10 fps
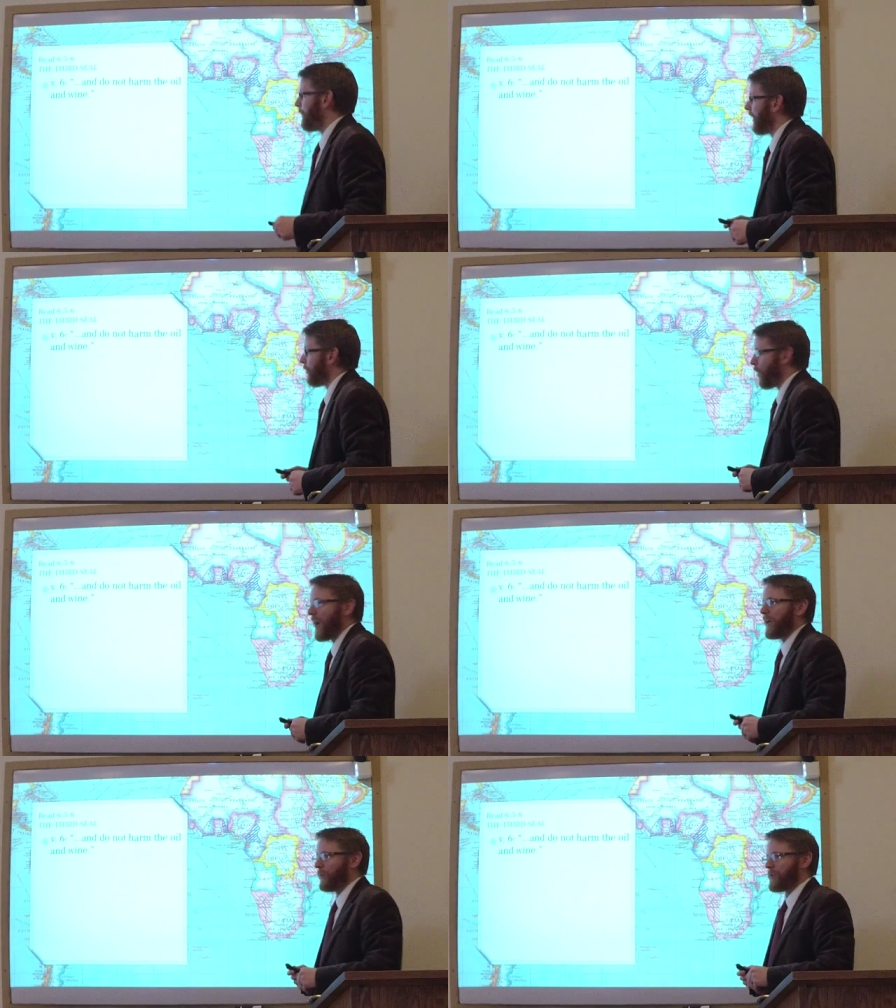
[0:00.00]
But
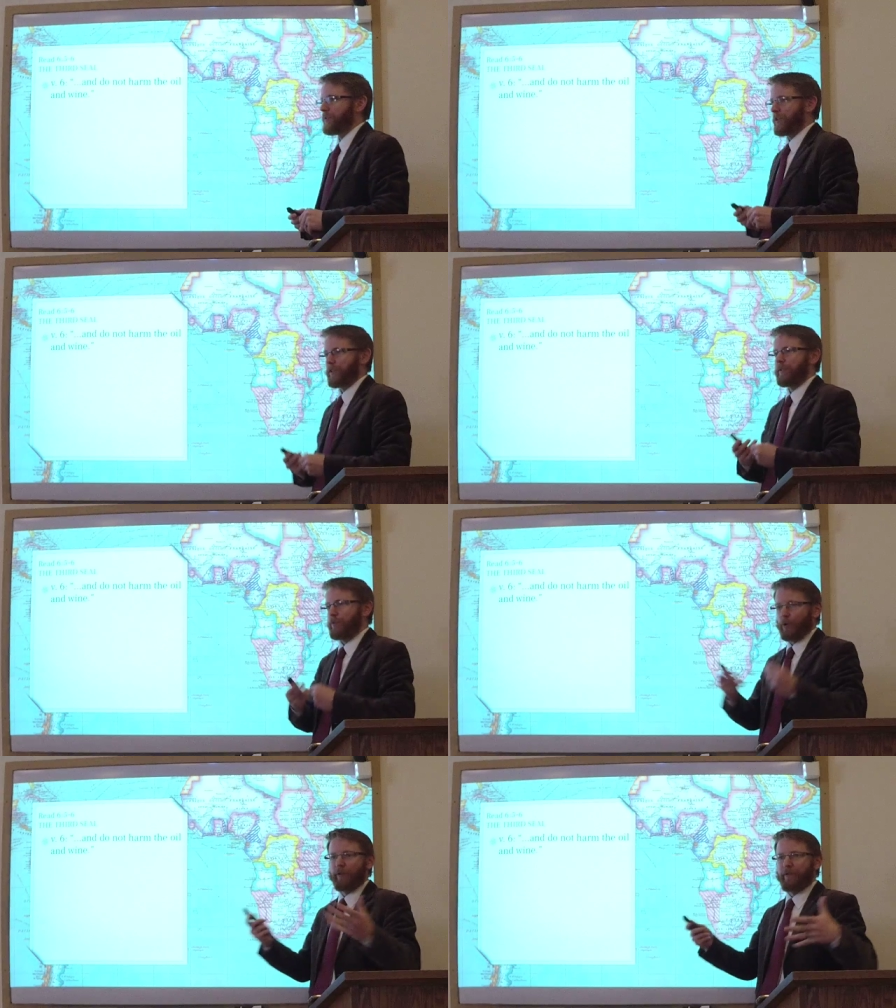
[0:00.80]
wine was just
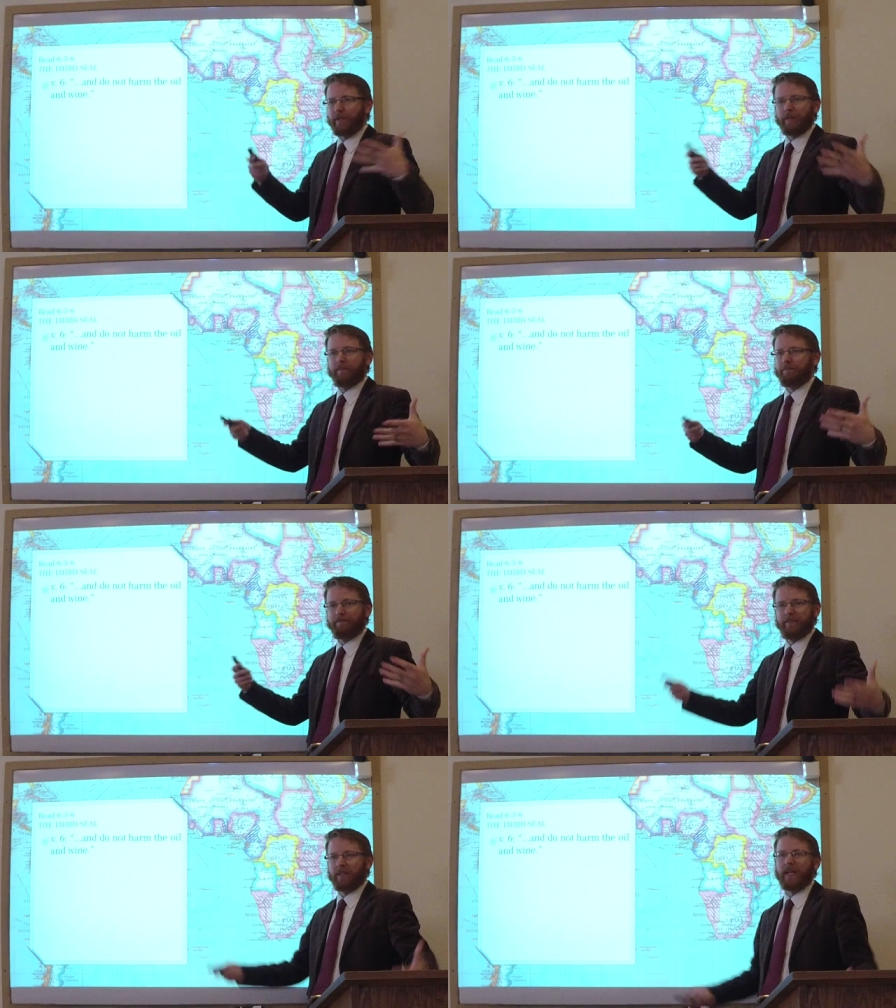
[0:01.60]
sort of the,
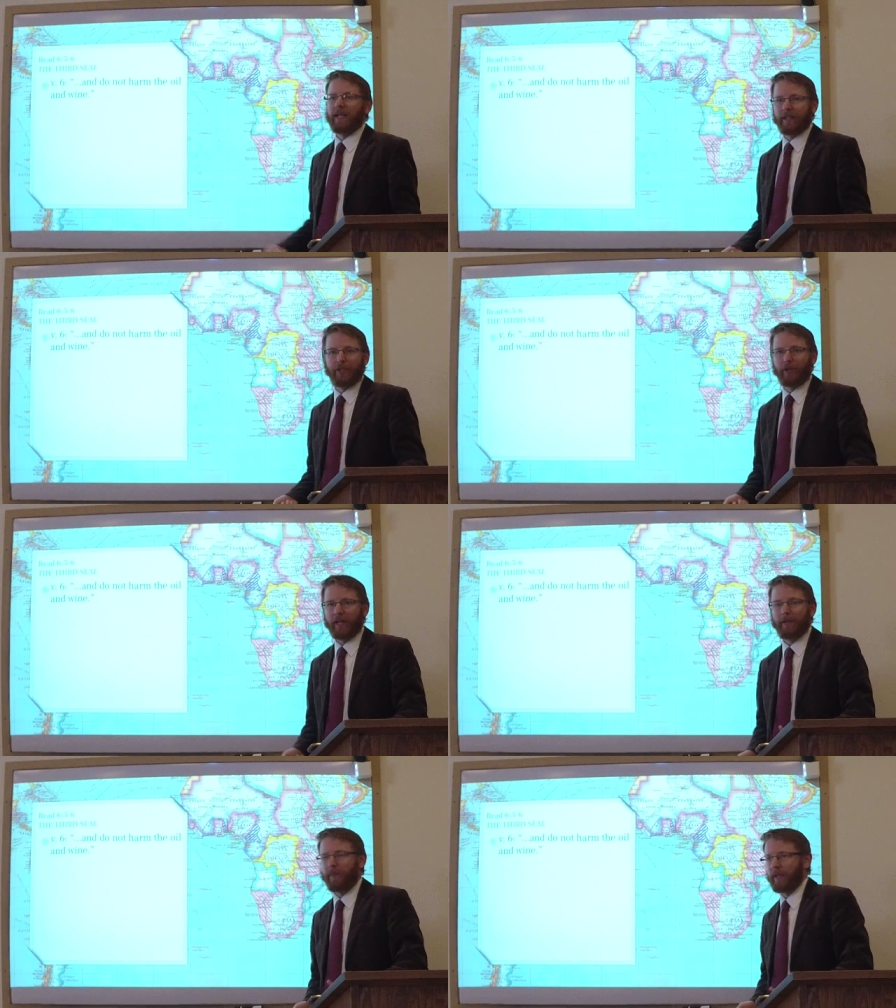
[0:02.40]
the daily
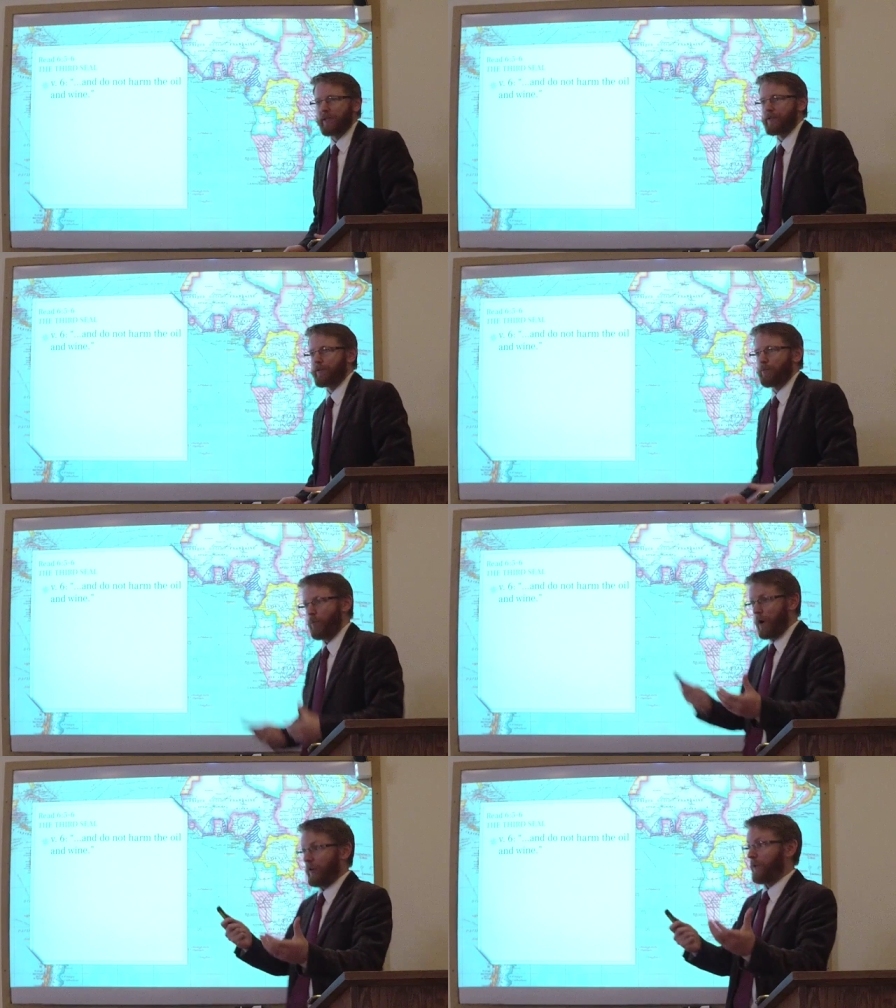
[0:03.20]
drink because
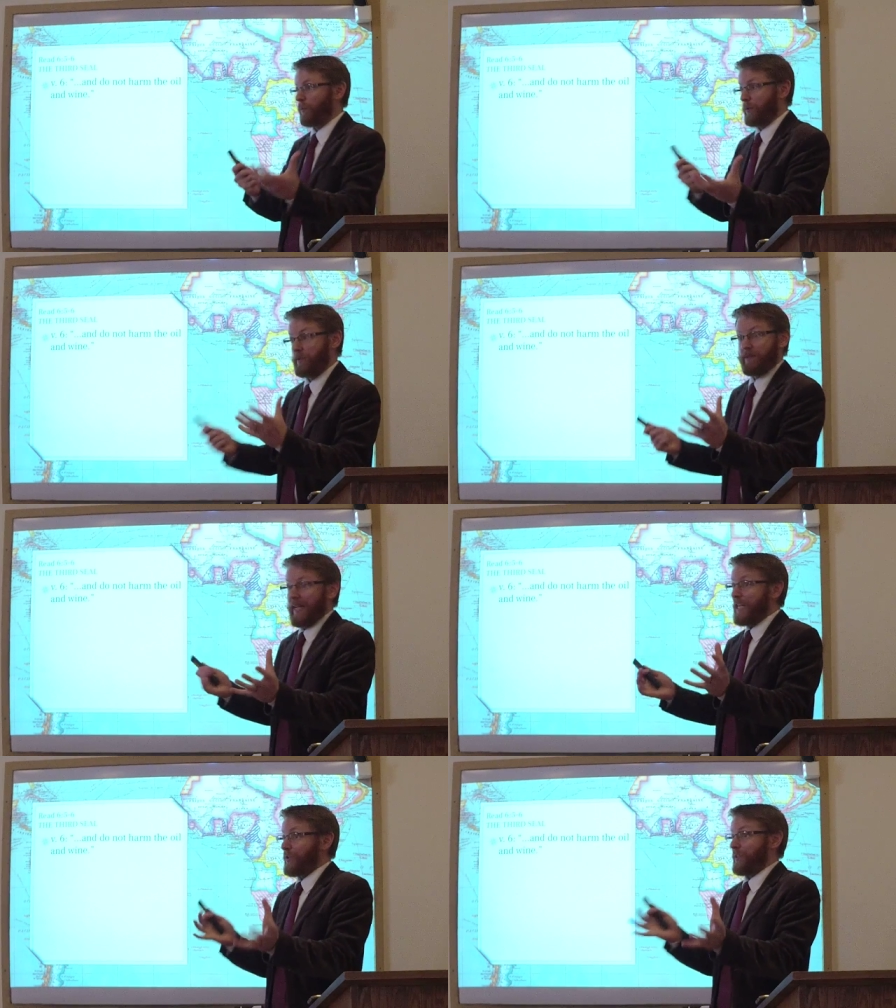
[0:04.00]
water was
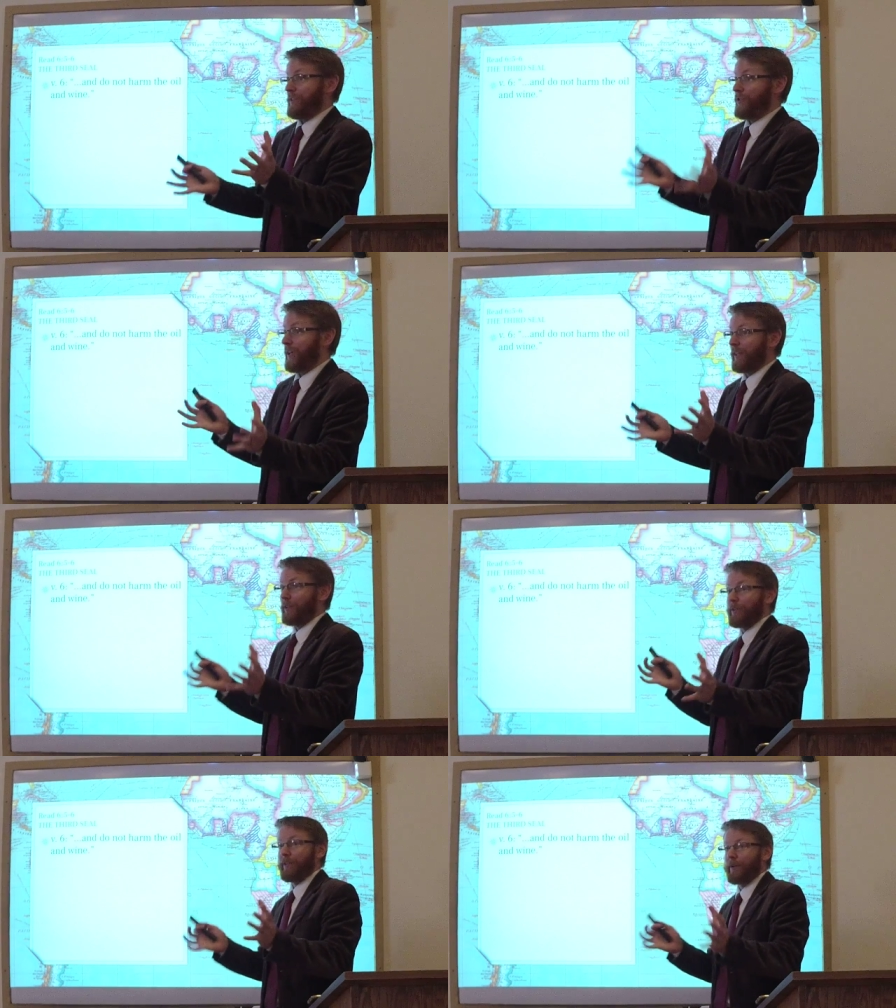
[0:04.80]
dangerous to drink.
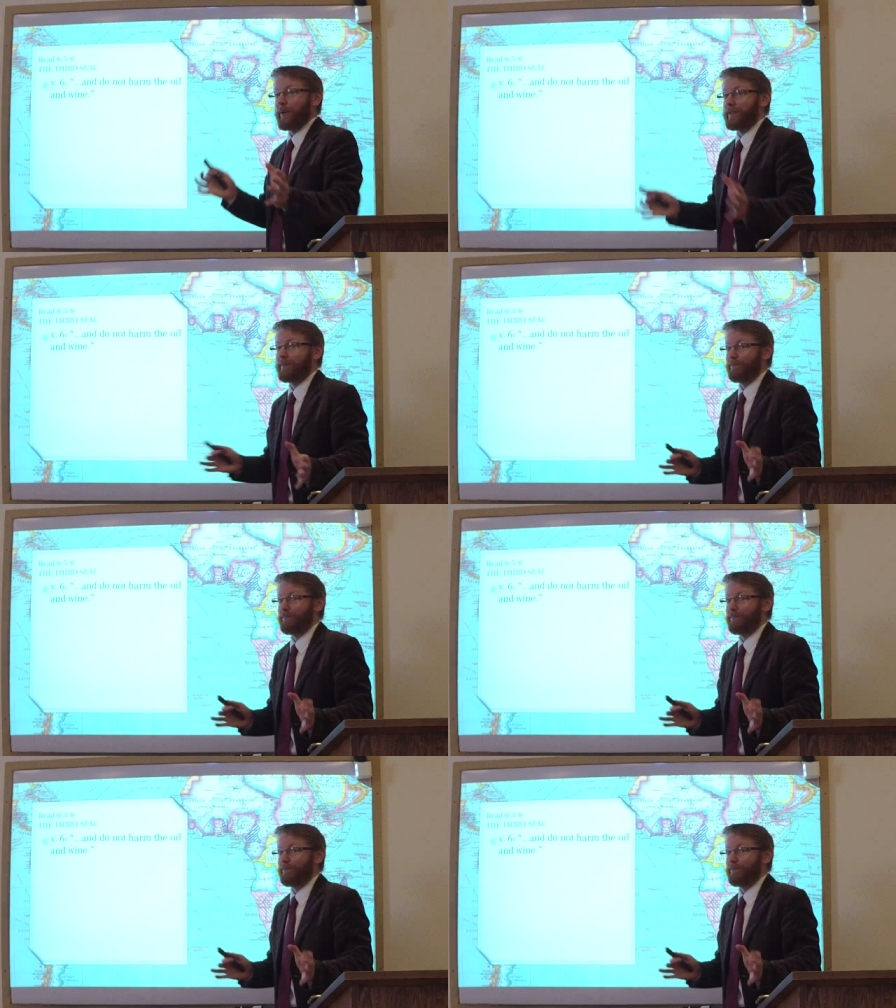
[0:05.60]
You couldn't always